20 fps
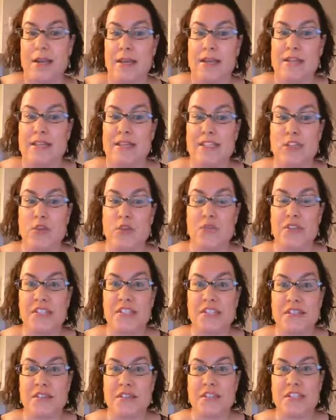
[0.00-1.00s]
So
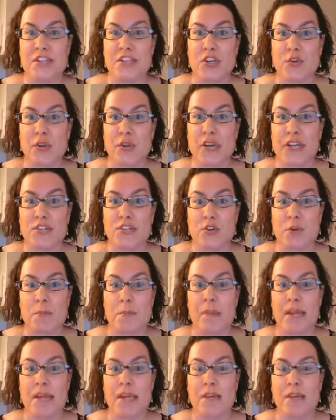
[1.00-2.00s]
these ingredients are
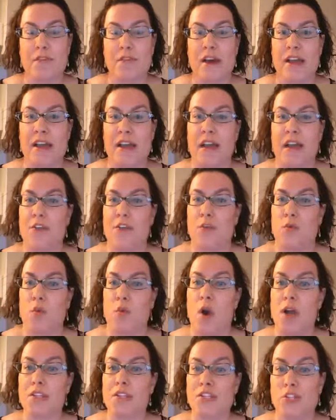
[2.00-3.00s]
emitted via either
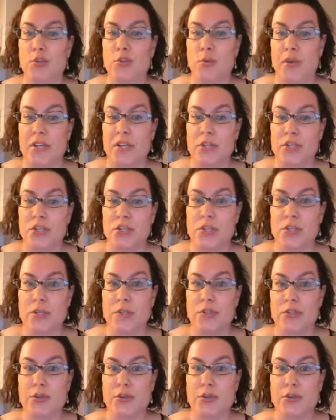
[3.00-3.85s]
raw sewage,